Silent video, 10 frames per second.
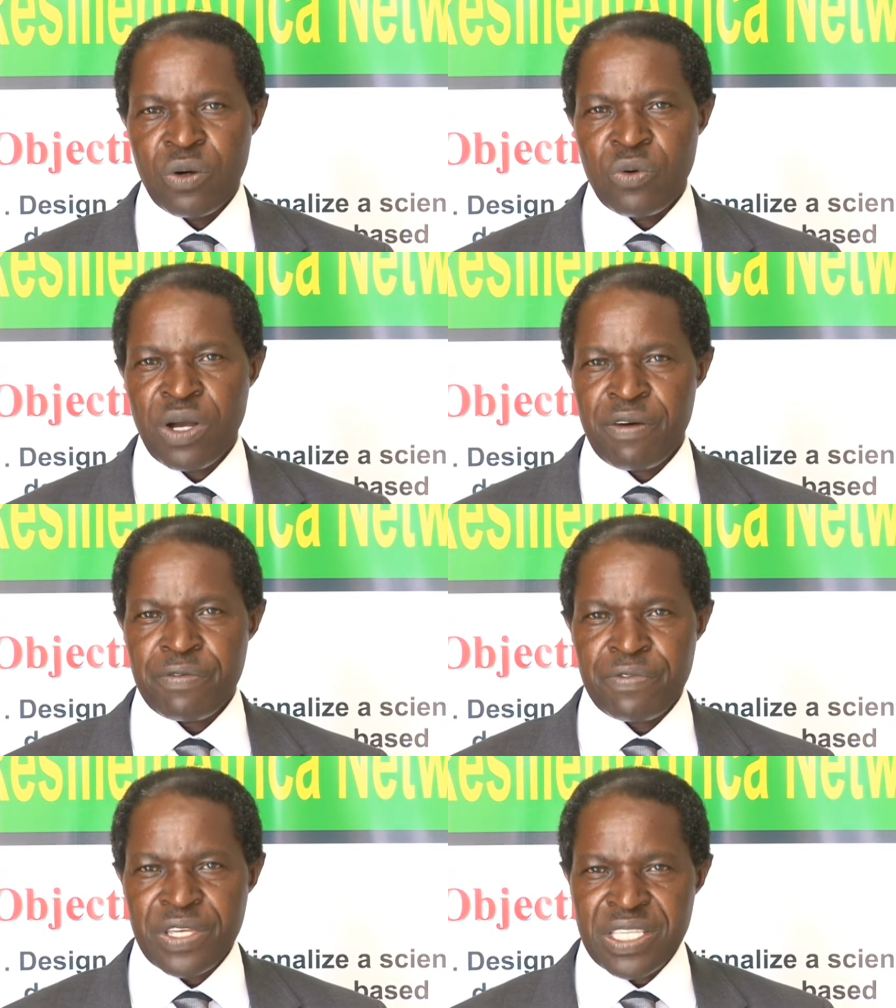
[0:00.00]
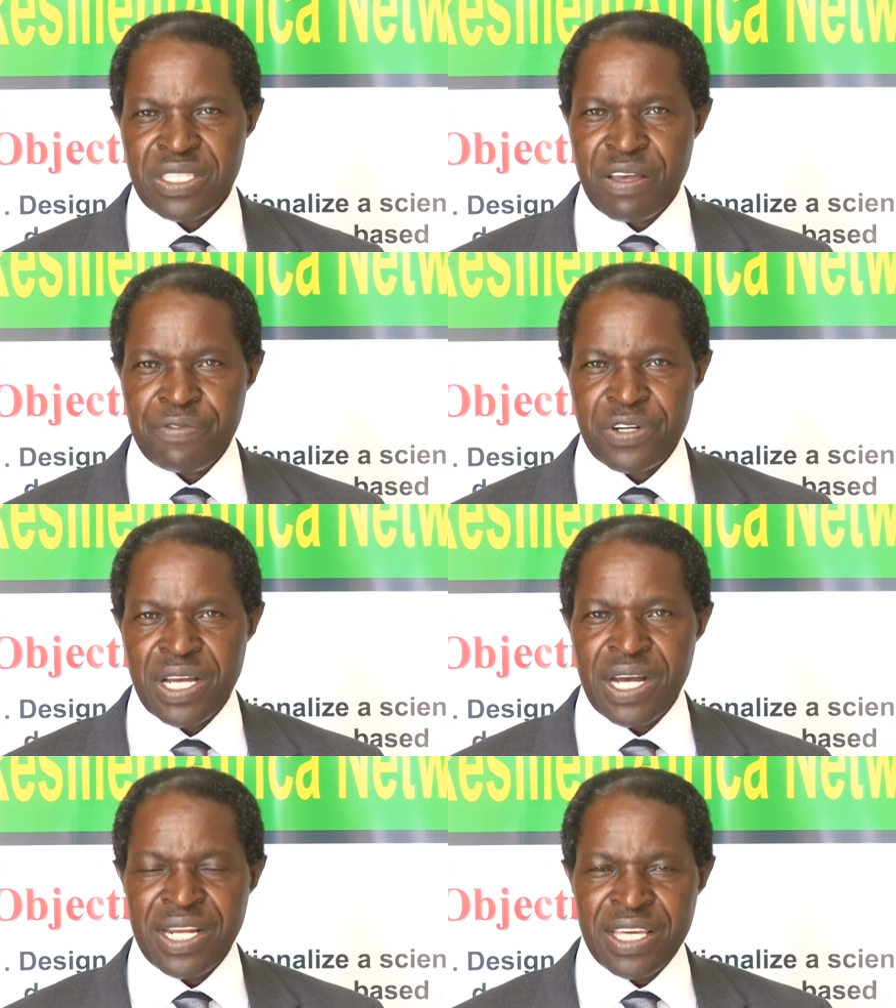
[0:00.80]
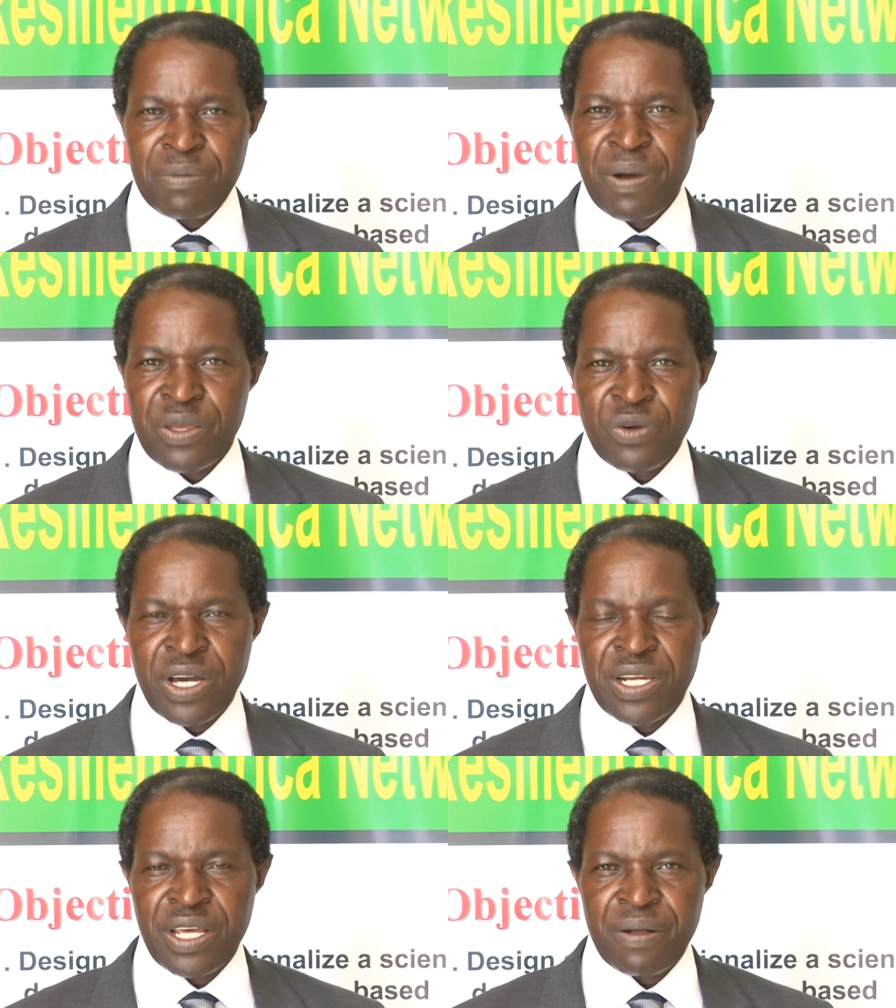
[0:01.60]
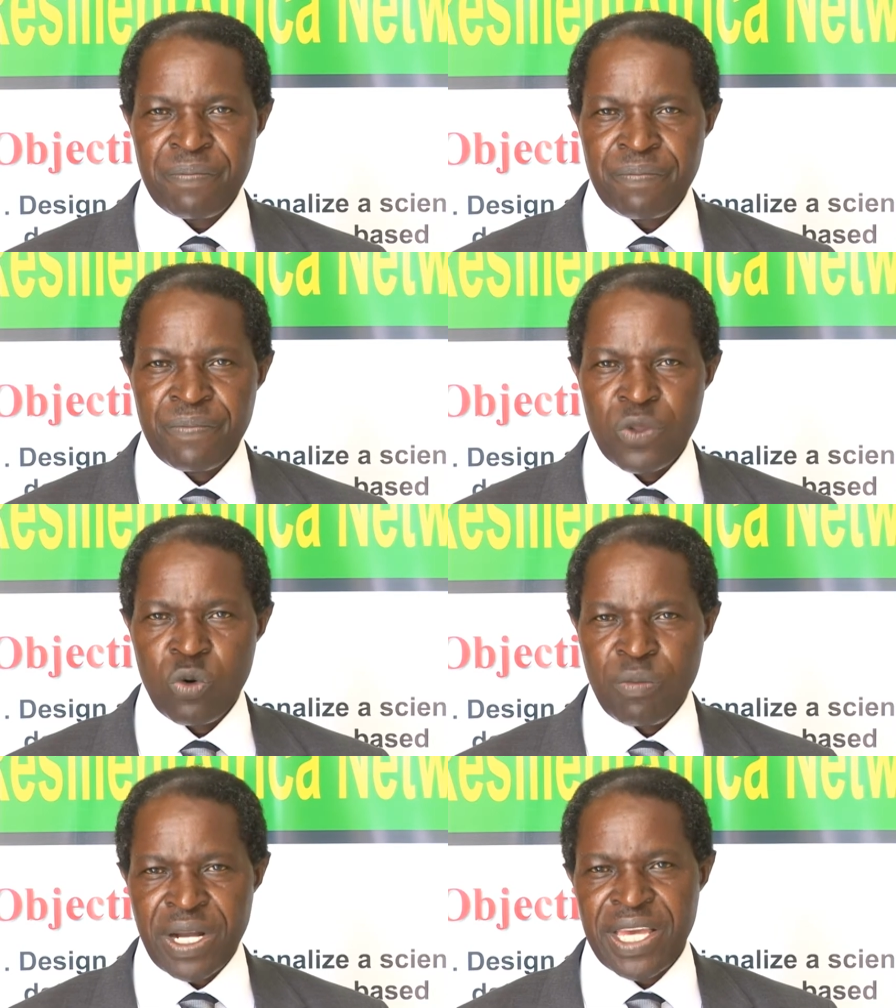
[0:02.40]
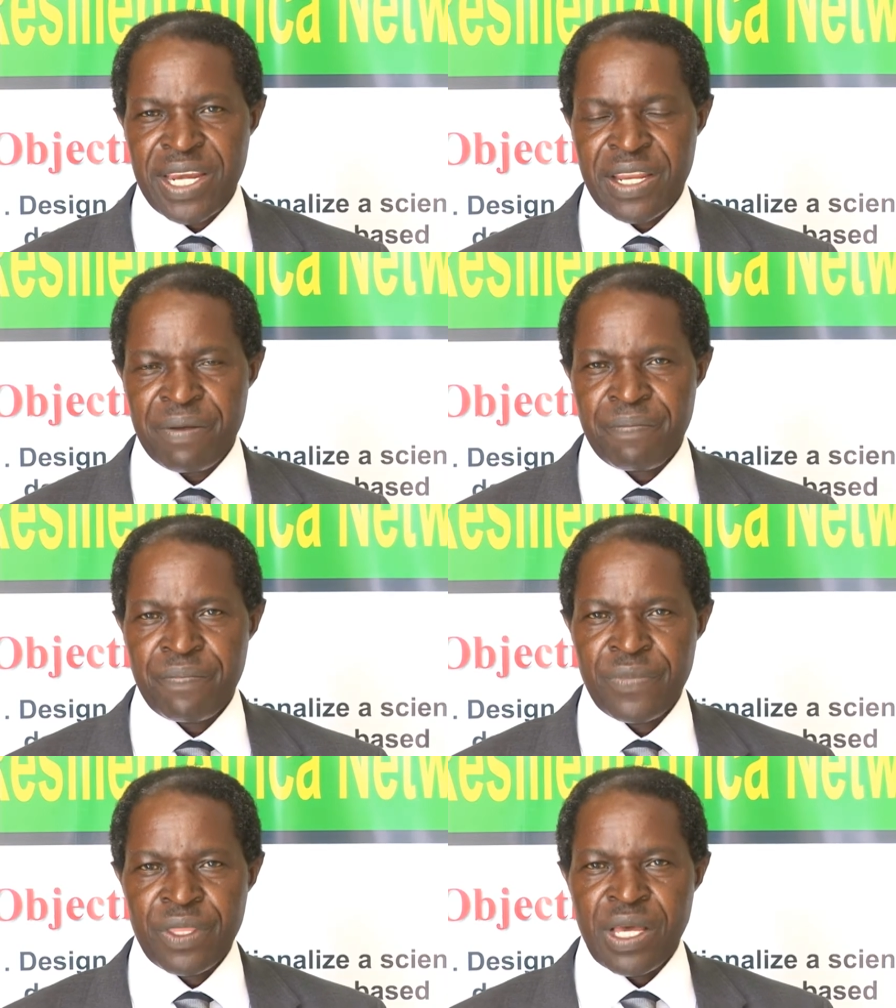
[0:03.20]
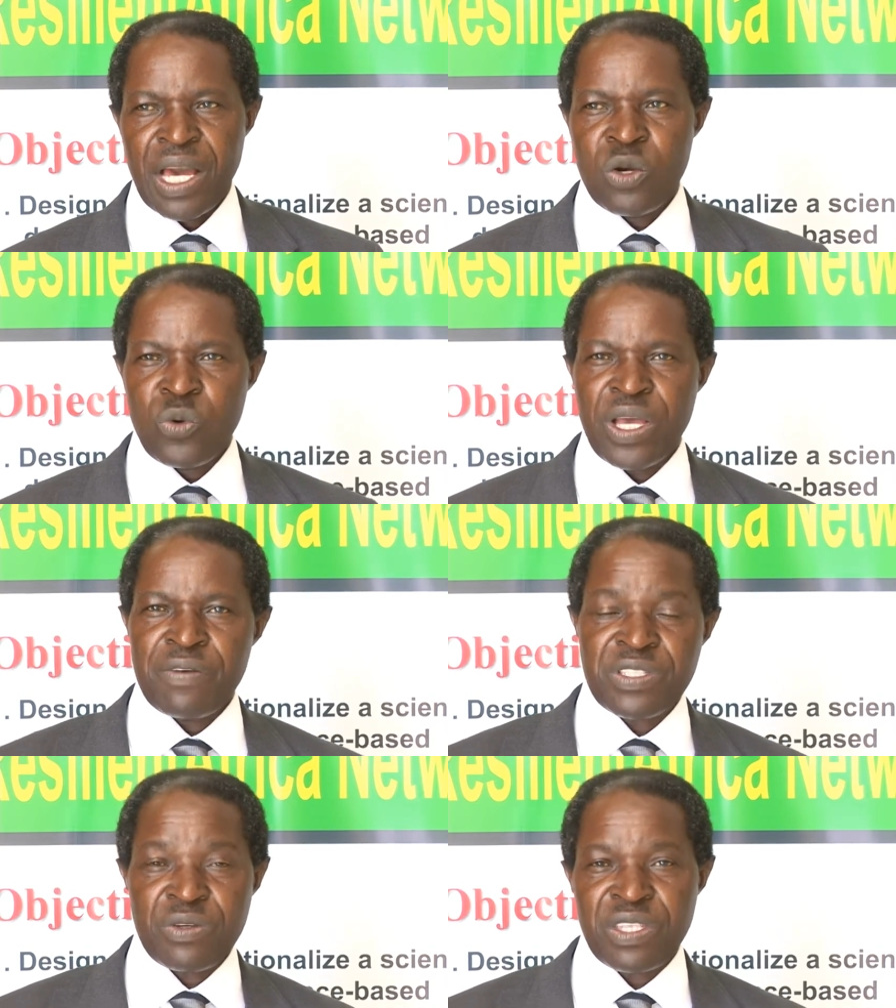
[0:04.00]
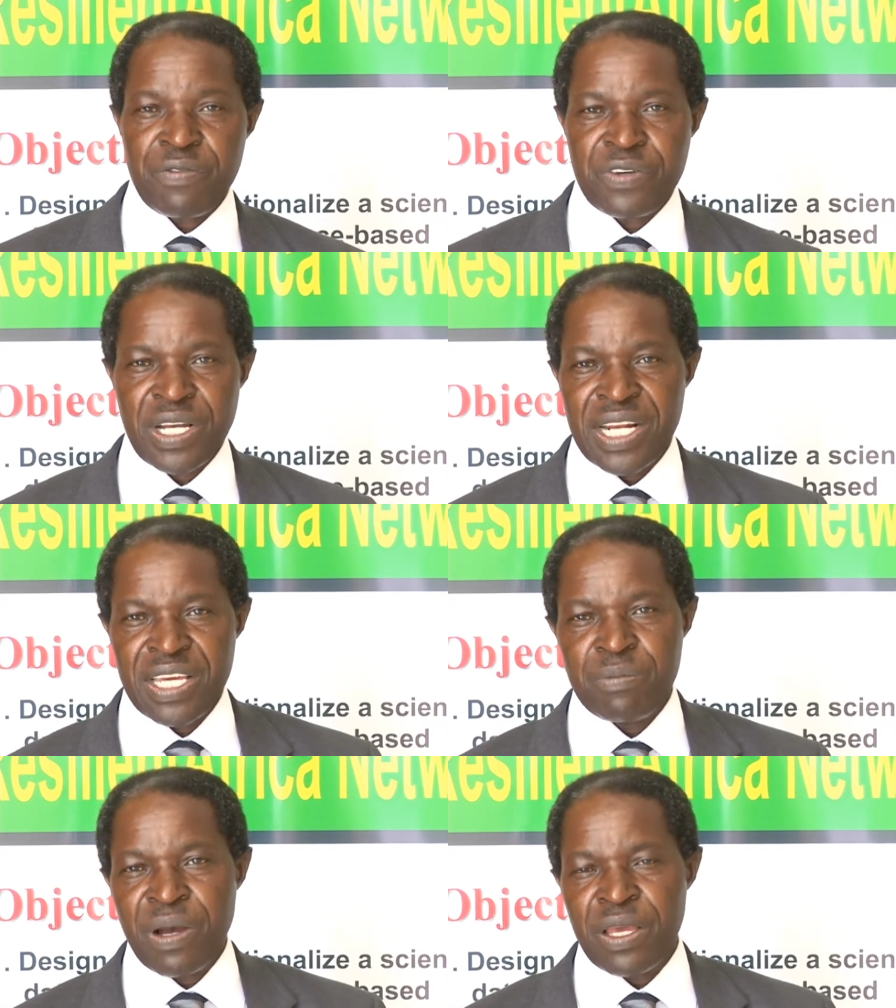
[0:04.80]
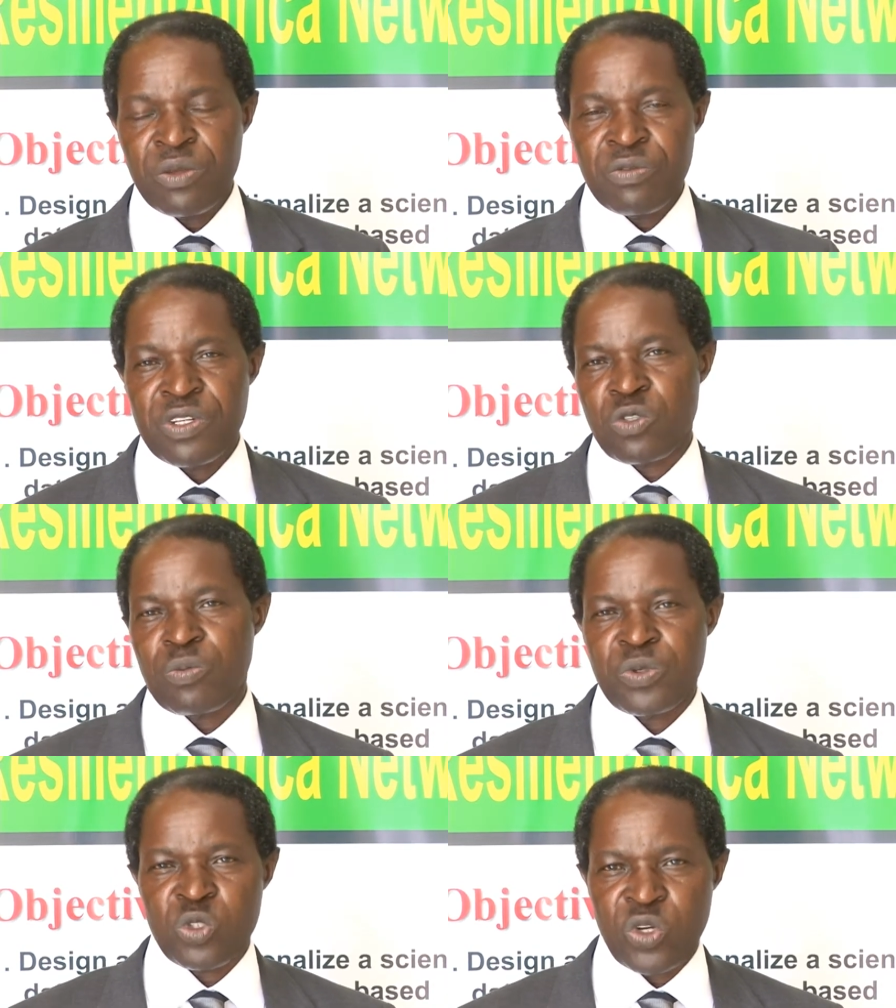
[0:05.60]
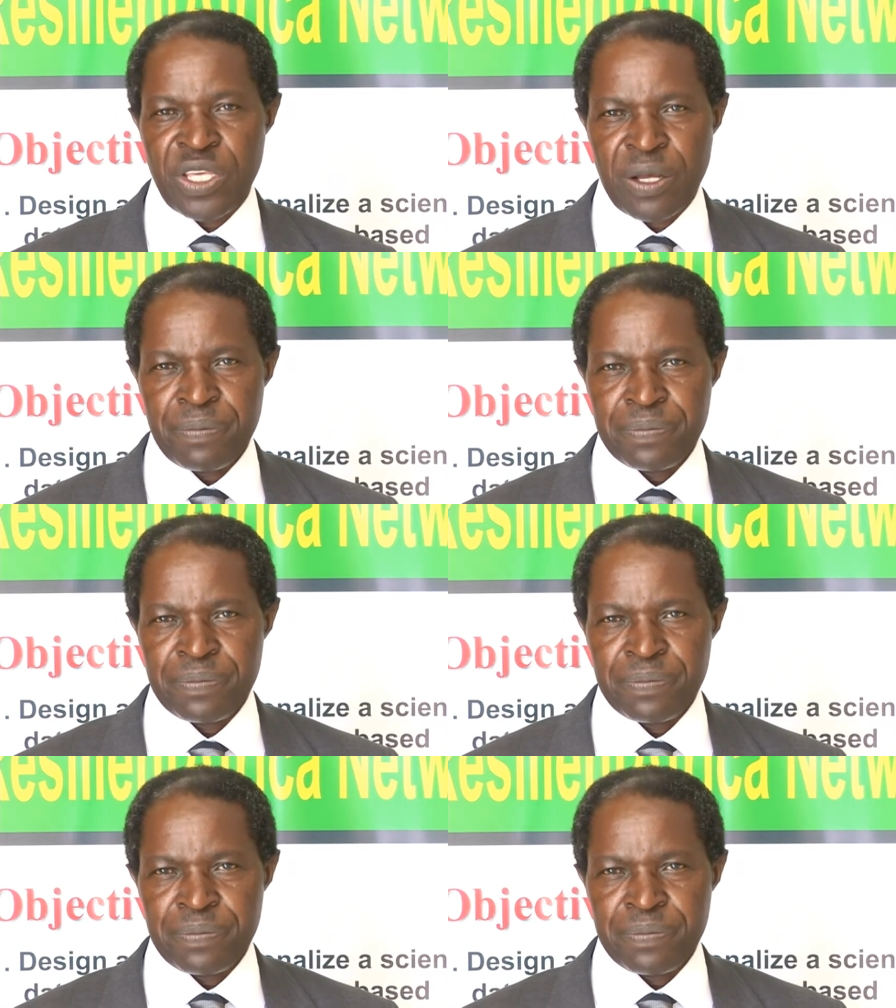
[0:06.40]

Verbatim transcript: We have East Africa, led by Uganda or Makerere. And we have South Africa led by University of Pretoria.